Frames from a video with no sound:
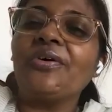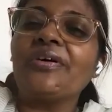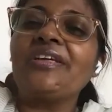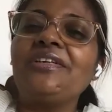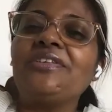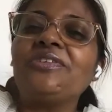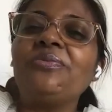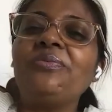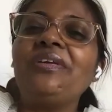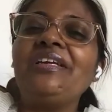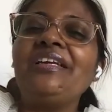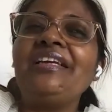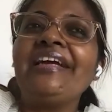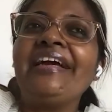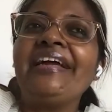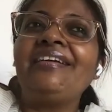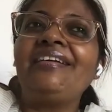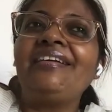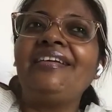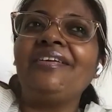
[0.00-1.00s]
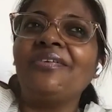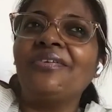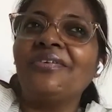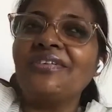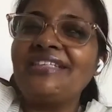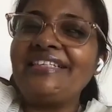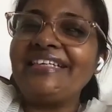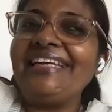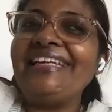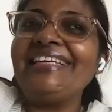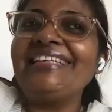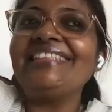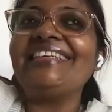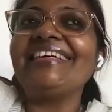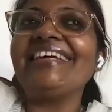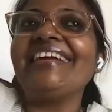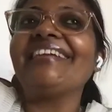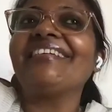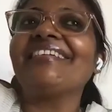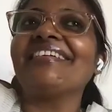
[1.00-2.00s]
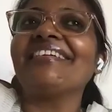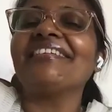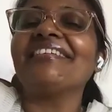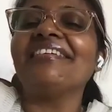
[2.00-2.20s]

talking to me, and, you know, telling their,